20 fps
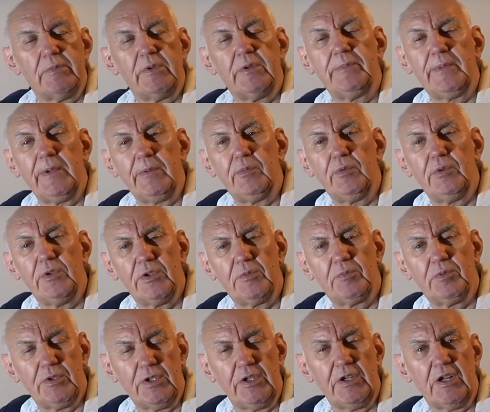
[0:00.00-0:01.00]
it would have been
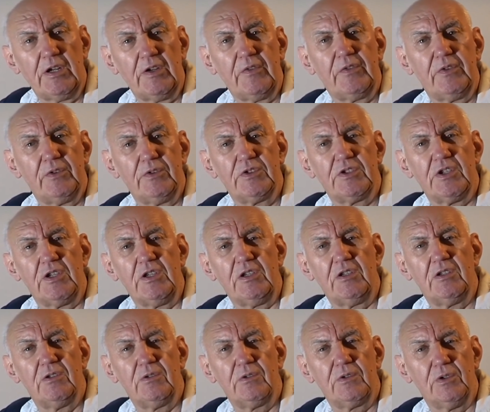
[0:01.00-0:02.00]
worth putting out a few
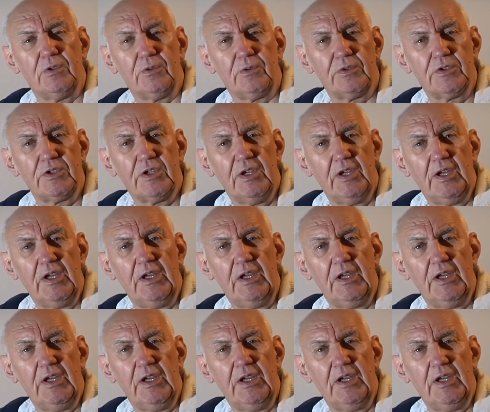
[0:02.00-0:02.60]
CQ calls.